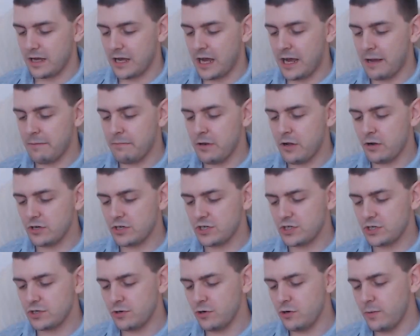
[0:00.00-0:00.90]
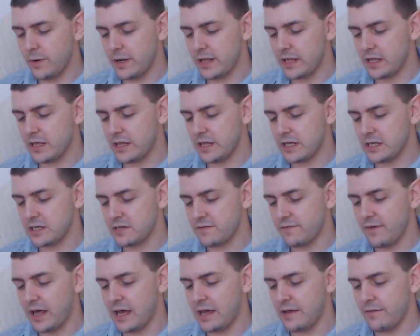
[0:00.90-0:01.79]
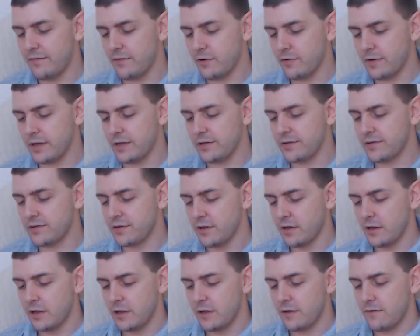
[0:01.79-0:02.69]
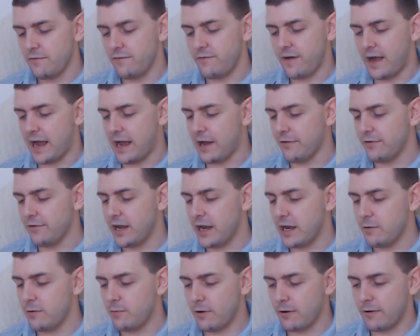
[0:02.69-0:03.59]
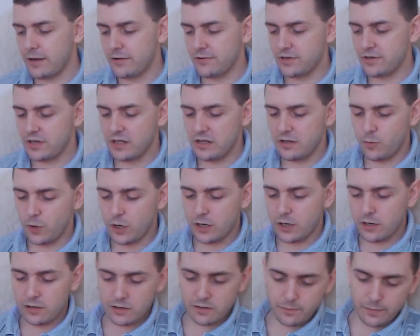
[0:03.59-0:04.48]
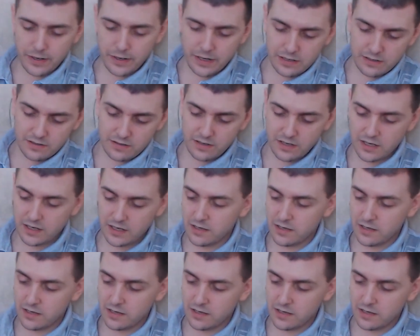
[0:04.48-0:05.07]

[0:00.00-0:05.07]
I'm not sure whether this flavour is found anywhere else in the world, but